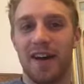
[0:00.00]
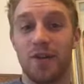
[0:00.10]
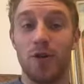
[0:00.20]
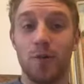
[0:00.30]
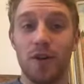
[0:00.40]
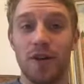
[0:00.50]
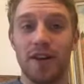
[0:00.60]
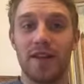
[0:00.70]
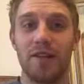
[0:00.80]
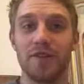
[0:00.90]
Uber
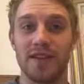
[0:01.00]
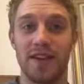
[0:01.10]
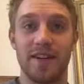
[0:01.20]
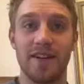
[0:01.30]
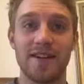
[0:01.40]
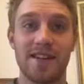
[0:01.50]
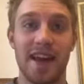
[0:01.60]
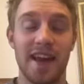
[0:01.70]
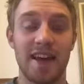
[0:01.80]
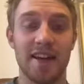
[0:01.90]
in those areas
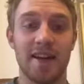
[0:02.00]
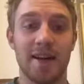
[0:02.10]
and